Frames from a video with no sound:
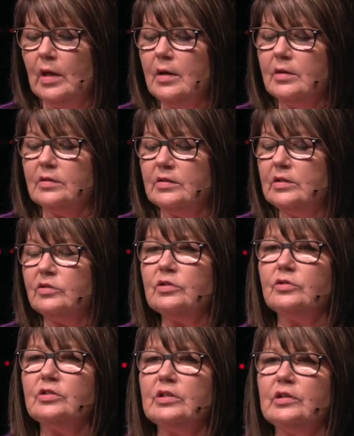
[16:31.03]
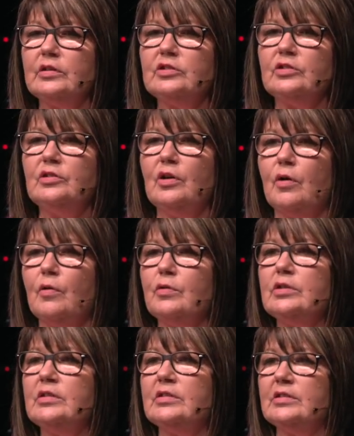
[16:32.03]
Sisters, there is no
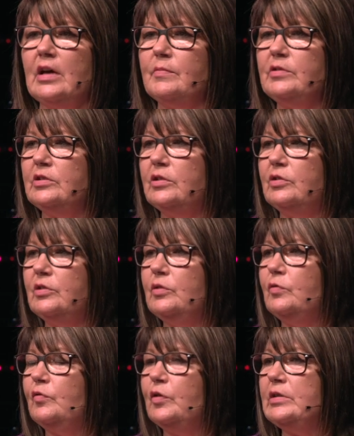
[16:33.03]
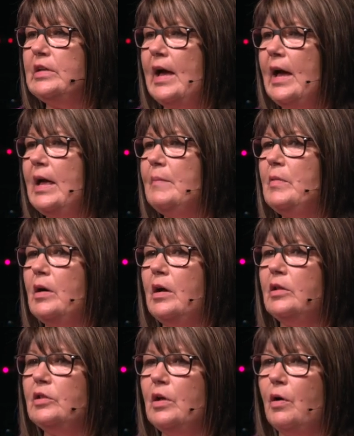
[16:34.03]
substitute for time
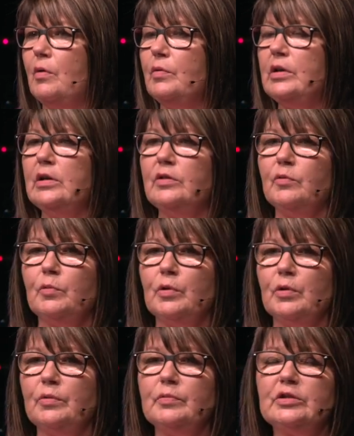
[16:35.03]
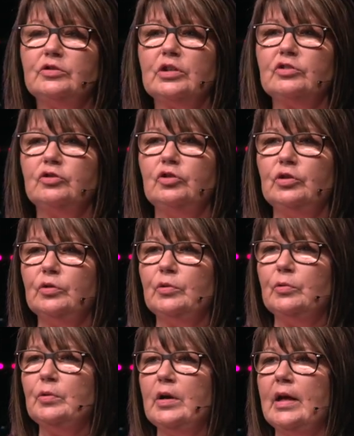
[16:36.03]
alone in the Word with just
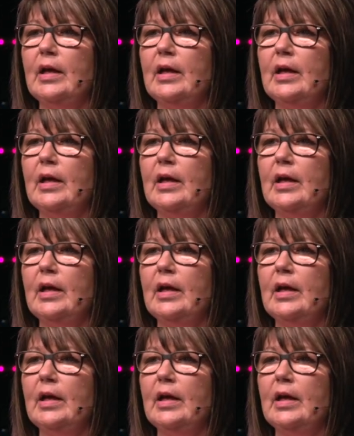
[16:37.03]
you